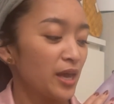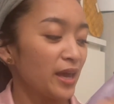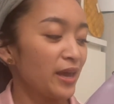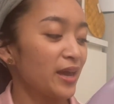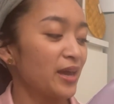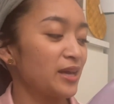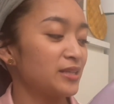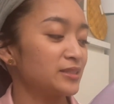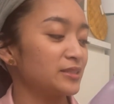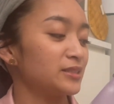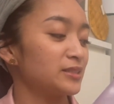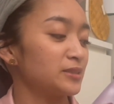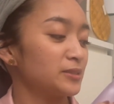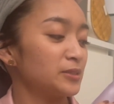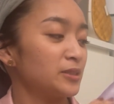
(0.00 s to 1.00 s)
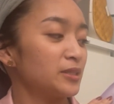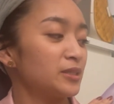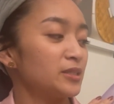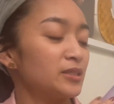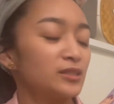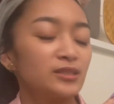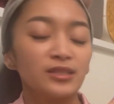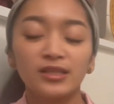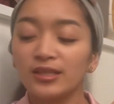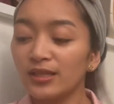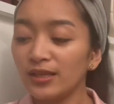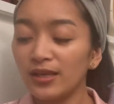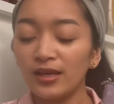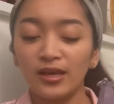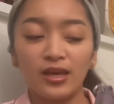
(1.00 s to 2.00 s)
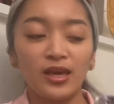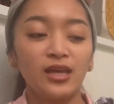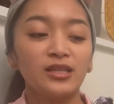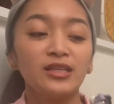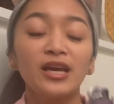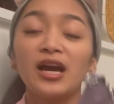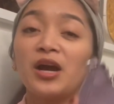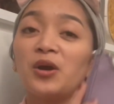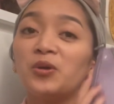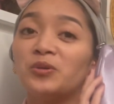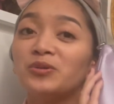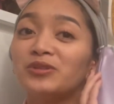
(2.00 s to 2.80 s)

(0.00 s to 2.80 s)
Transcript: And anyhow,